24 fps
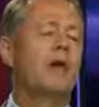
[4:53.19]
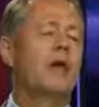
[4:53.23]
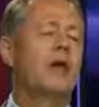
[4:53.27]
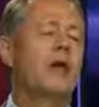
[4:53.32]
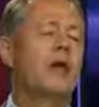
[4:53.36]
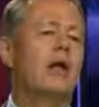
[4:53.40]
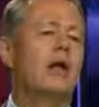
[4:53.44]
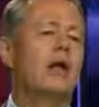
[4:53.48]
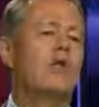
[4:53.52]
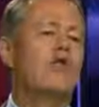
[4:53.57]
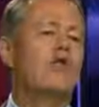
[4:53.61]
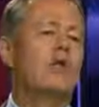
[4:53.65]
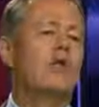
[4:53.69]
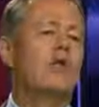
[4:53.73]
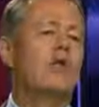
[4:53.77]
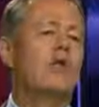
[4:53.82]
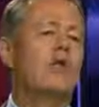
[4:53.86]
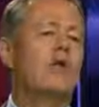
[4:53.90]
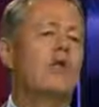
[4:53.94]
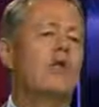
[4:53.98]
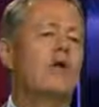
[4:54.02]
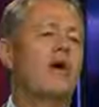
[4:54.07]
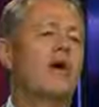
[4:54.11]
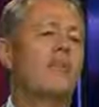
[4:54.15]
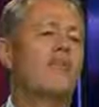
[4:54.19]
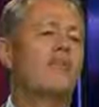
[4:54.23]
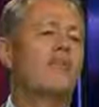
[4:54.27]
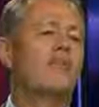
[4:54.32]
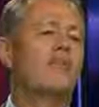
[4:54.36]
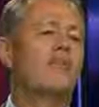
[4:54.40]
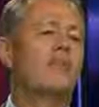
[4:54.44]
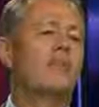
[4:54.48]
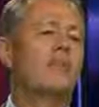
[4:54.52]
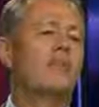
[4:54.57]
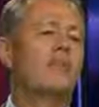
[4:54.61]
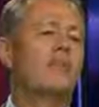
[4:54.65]
any general advice for
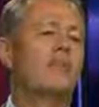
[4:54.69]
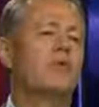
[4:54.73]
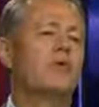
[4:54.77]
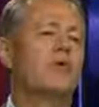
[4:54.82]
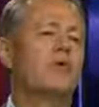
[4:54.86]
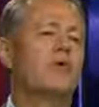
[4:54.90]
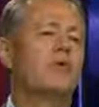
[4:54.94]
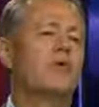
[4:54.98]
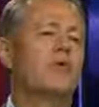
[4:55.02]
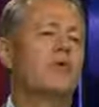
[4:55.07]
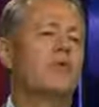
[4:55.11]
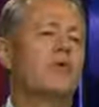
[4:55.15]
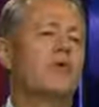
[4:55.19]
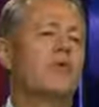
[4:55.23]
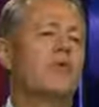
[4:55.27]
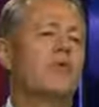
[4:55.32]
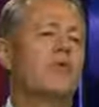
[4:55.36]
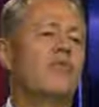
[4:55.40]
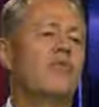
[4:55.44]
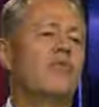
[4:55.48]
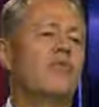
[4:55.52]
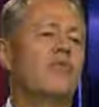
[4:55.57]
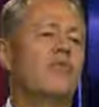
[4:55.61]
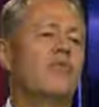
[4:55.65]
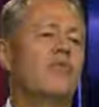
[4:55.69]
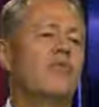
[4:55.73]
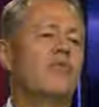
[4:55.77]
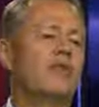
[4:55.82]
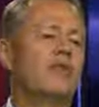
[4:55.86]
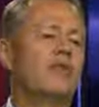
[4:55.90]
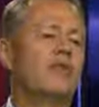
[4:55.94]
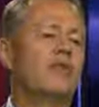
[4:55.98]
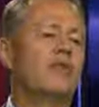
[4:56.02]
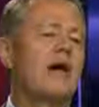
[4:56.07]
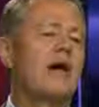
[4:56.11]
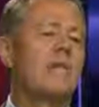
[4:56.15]
shippers in terms of
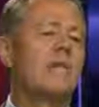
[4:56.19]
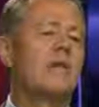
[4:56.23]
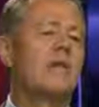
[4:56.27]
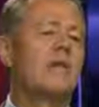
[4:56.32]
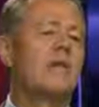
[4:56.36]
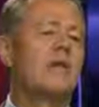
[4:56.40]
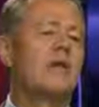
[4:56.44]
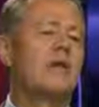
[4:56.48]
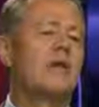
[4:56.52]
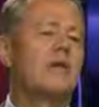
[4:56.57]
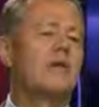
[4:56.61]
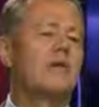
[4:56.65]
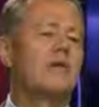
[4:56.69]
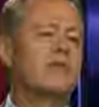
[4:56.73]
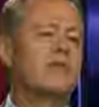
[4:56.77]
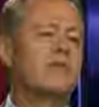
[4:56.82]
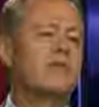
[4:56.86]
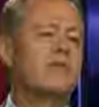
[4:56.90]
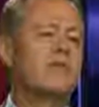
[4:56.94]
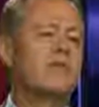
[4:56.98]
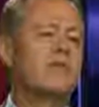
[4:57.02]
addressing these opportunities?